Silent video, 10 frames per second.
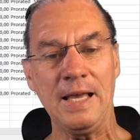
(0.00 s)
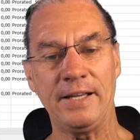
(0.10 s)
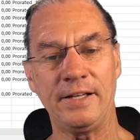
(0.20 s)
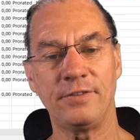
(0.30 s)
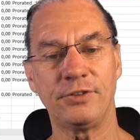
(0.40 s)

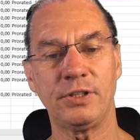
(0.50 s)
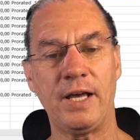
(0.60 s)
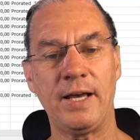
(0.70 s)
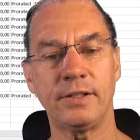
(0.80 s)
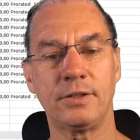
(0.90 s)
And after
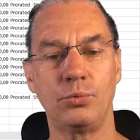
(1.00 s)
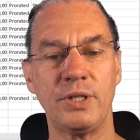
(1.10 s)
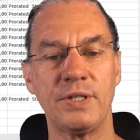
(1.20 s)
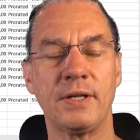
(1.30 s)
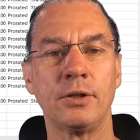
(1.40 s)
that,
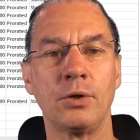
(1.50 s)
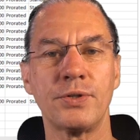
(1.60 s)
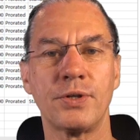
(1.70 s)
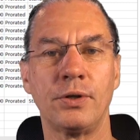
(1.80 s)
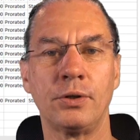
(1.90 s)
we said
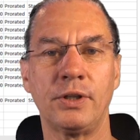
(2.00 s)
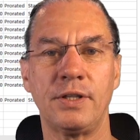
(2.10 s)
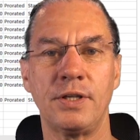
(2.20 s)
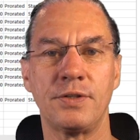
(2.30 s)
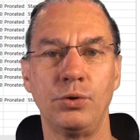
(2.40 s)
also
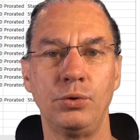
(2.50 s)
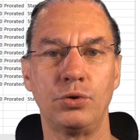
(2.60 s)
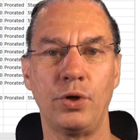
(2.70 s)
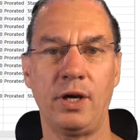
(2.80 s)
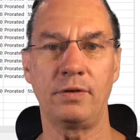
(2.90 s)
that it's good
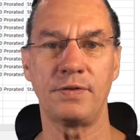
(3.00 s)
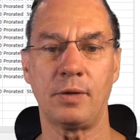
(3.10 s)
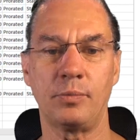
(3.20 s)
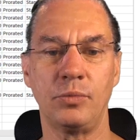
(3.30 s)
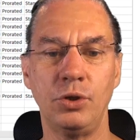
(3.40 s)
to have
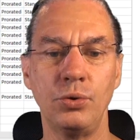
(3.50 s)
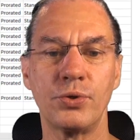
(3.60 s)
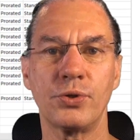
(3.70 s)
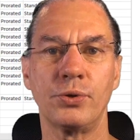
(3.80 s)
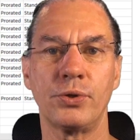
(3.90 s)
some
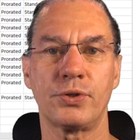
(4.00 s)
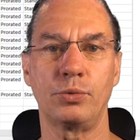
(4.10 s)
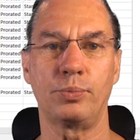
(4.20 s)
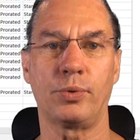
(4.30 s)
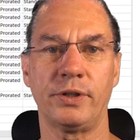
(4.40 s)
users
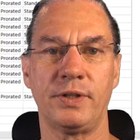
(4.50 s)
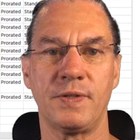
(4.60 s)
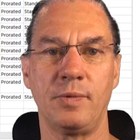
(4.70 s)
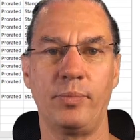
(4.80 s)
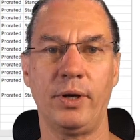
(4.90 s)
to
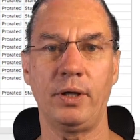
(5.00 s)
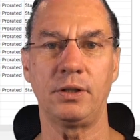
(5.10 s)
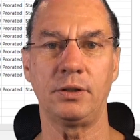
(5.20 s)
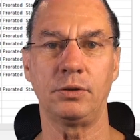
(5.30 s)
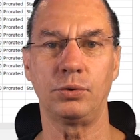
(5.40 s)

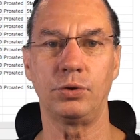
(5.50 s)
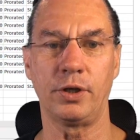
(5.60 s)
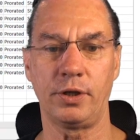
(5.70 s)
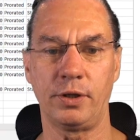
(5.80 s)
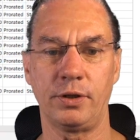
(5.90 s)
participate into
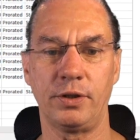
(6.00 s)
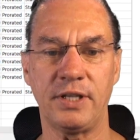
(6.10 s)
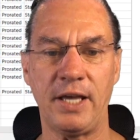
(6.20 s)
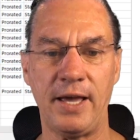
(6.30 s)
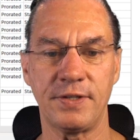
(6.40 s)
the
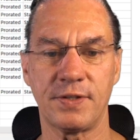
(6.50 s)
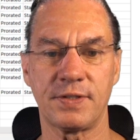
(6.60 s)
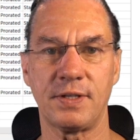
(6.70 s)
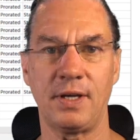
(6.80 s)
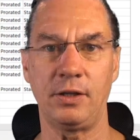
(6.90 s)

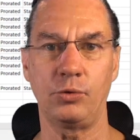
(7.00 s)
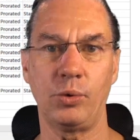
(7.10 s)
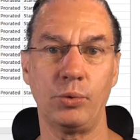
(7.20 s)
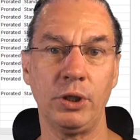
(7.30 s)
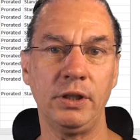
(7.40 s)
tests, and
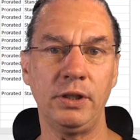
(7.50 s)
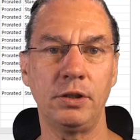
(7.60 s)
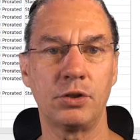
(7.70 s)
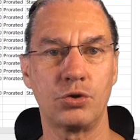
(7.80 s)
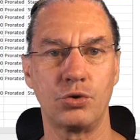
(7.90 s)
we will
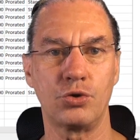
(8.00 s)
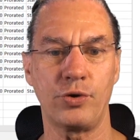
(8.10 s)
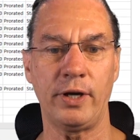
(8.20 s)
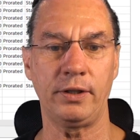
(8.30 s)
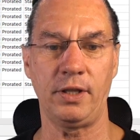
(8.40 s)
need to
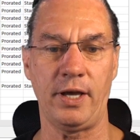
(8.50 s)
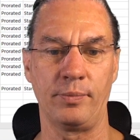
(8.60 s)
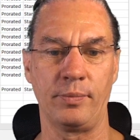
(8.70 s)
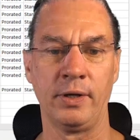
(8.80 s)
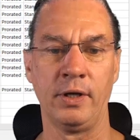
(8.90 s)
train
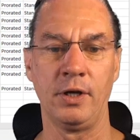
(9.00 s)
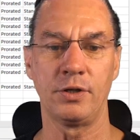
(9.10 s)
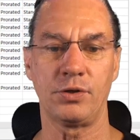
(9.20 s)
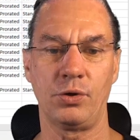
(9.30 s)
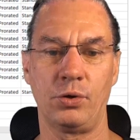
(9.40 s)
them.
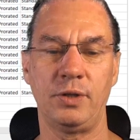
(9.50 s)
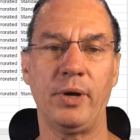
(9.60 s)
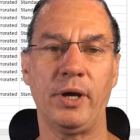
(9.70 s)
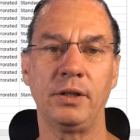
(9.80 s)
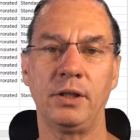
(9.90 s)
So
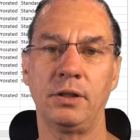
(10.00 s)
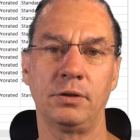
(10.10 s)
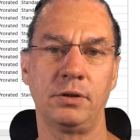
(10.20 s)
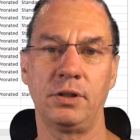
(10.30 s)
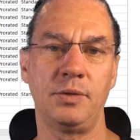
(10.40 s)
depending
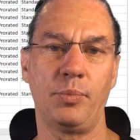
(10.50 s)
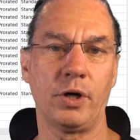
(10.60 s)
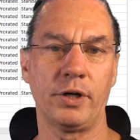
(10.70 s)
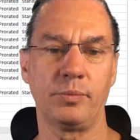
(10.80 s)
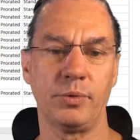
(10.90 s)
on the
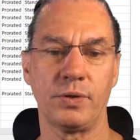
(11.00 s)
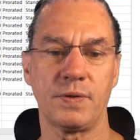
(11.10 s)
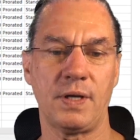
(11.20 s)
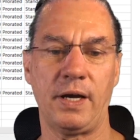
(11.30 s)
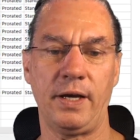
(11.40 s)

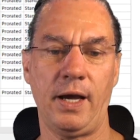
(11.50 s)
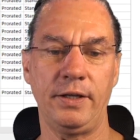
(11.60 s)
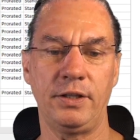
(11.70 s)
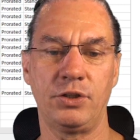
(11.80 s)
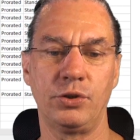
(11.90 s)
departments,
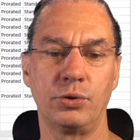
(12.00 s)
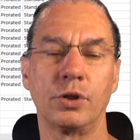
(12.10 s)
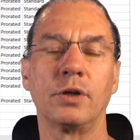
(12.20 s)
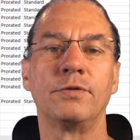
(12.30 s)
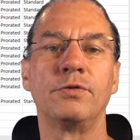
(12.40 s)
I
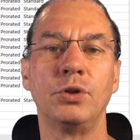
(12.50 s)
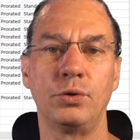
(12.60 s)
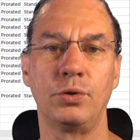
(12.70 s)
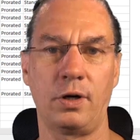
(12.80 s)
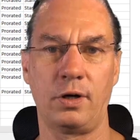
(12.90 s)
took a
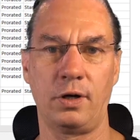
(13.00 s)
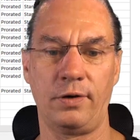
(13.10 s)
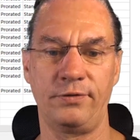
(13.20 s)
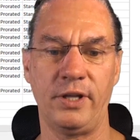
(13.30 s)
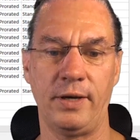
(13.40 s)
few
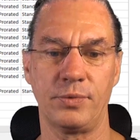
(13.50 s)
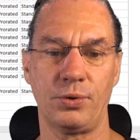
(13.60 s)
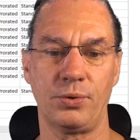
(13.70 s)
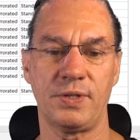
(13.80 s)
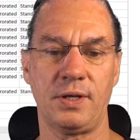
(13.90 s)
of them,
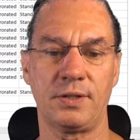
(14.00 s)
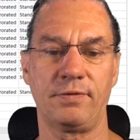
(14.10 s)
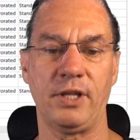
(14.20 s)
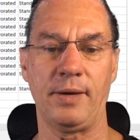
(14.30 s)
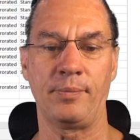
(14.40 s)
so six
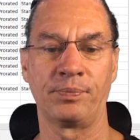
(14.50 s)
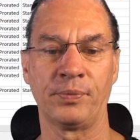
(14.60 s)
of them.